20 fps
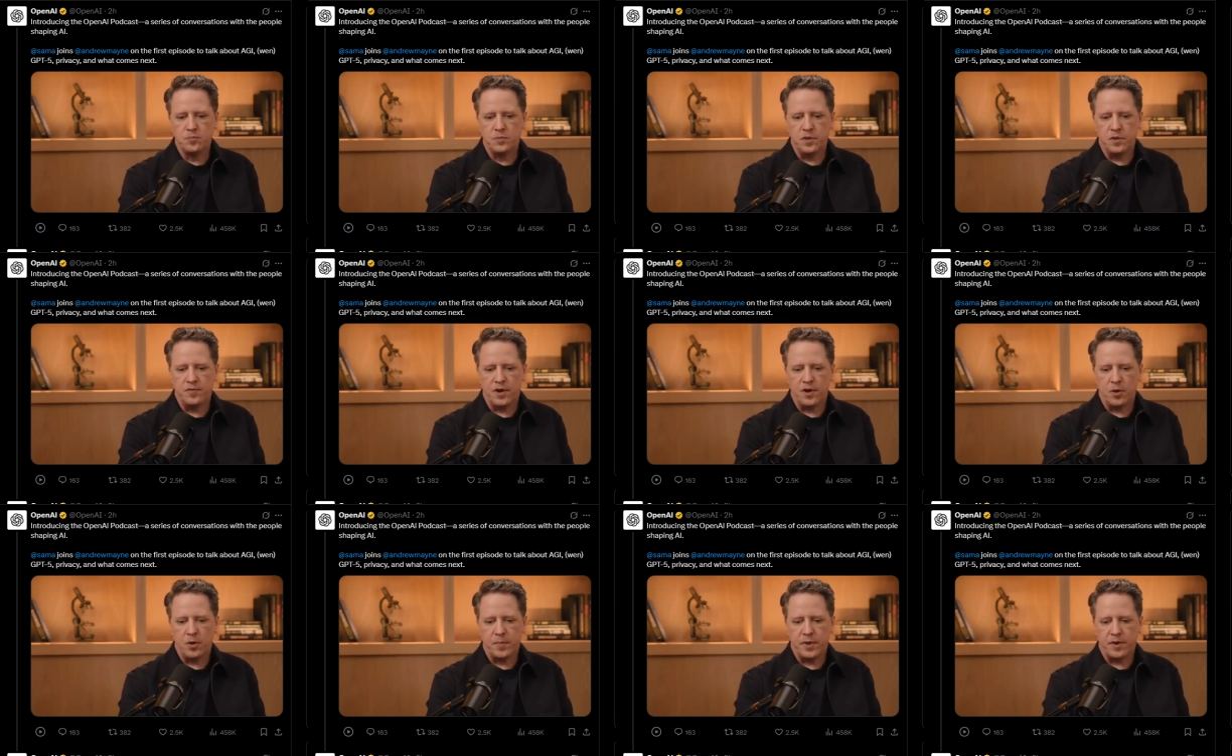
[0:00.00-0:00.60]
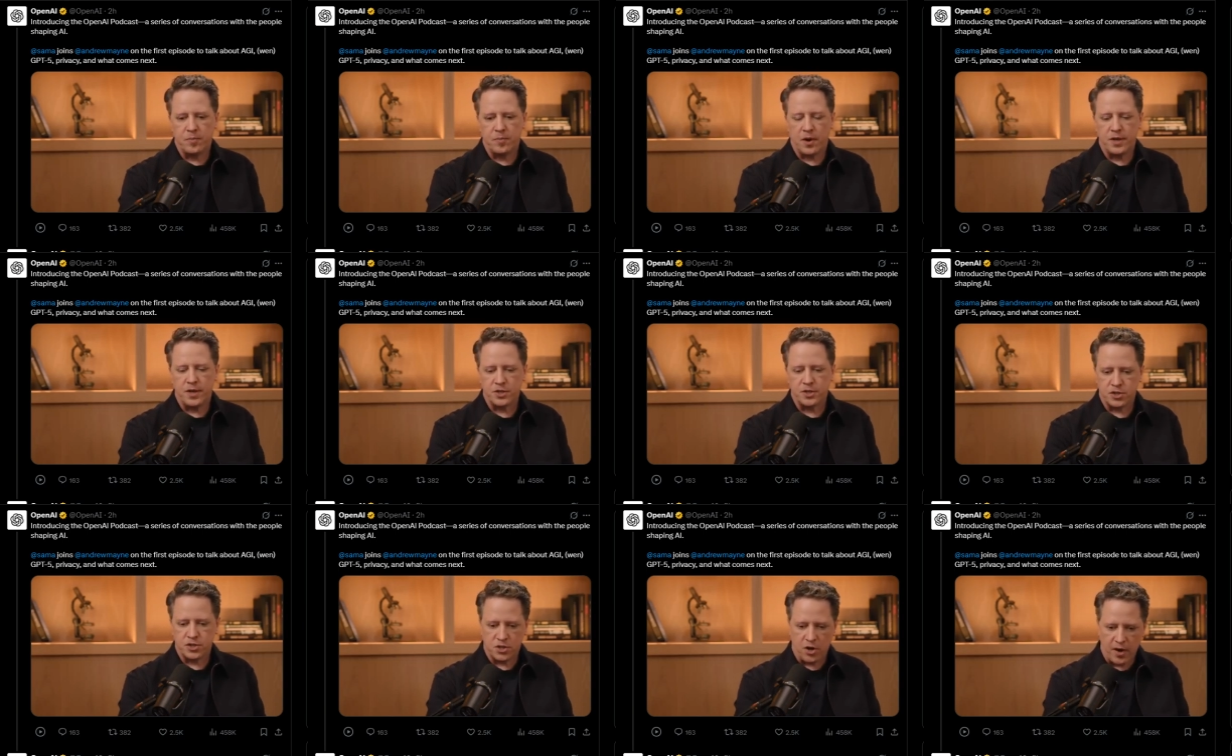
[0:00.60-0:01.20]
the development of
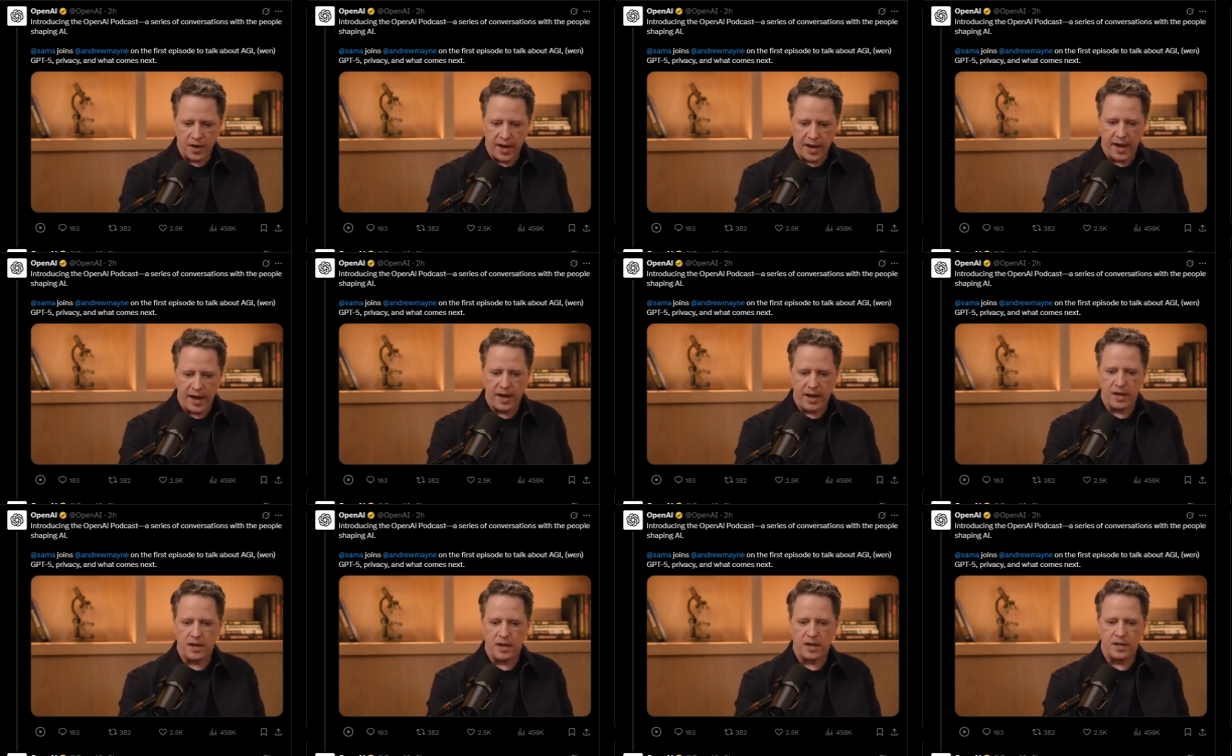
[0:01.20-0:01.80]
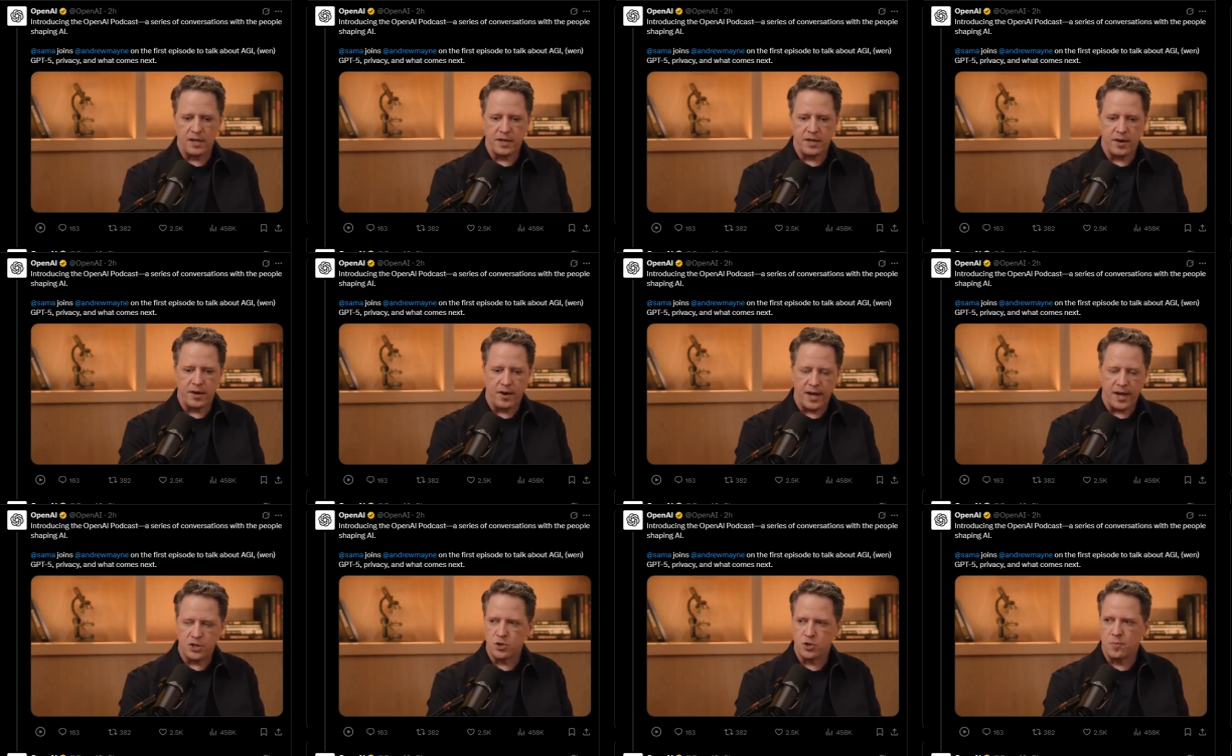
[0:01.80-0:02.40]
Project Stargate and the
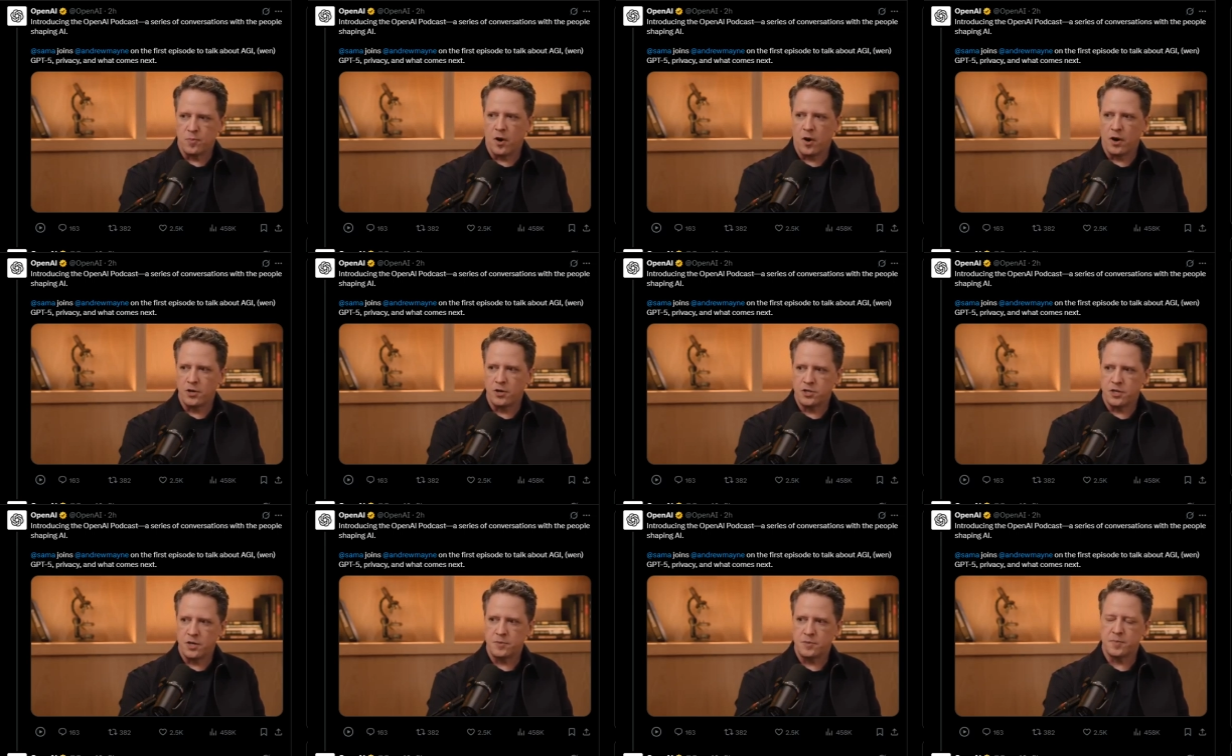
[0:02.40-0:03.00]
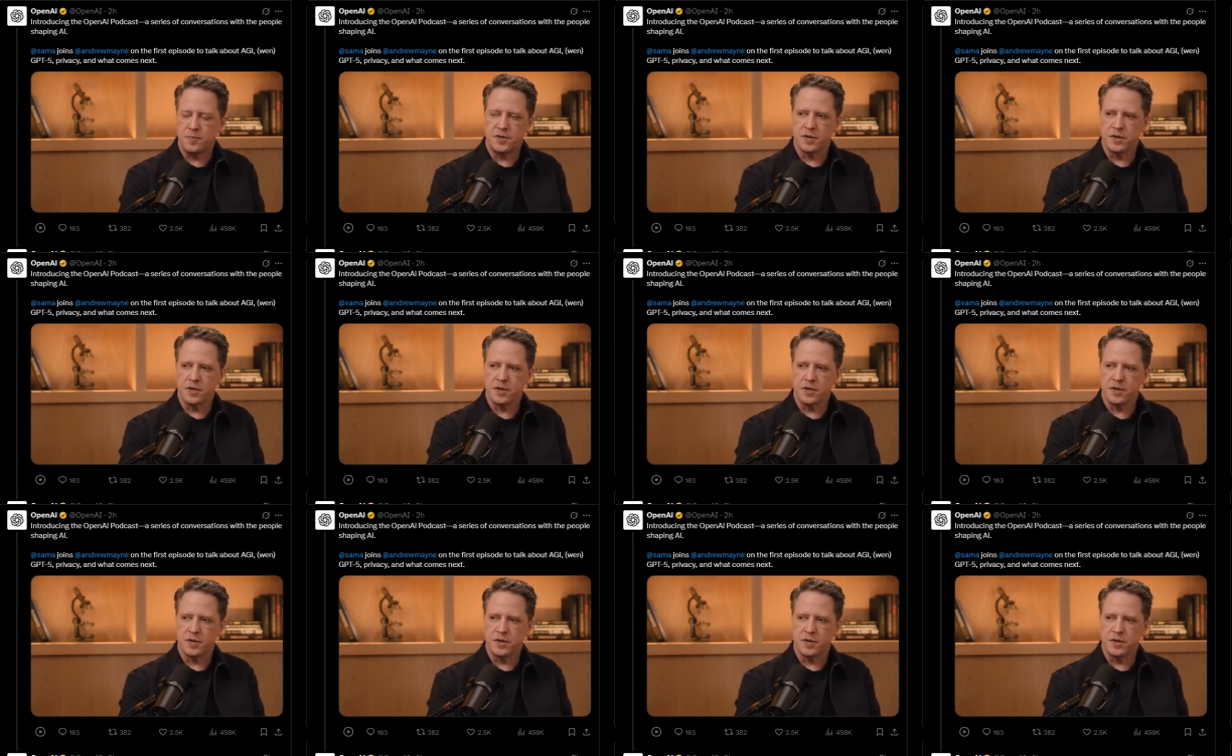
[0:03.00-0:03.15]
international partnerships,